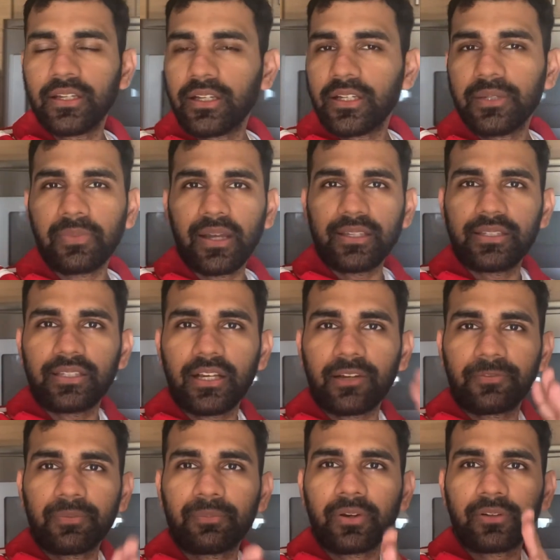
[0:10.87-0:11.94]
my
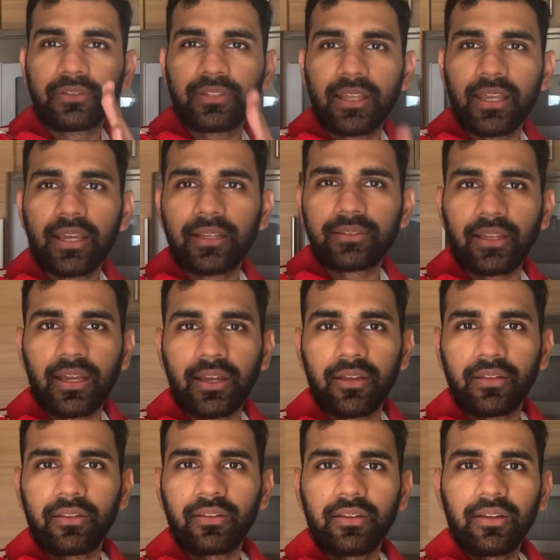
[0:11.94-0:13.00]
self-imposed
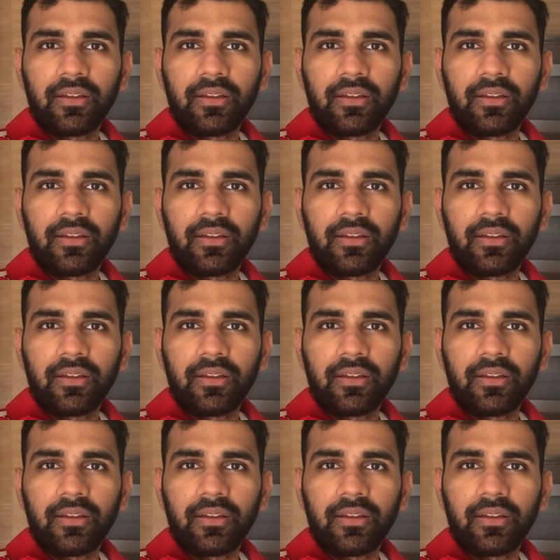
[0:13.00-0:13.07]
exile.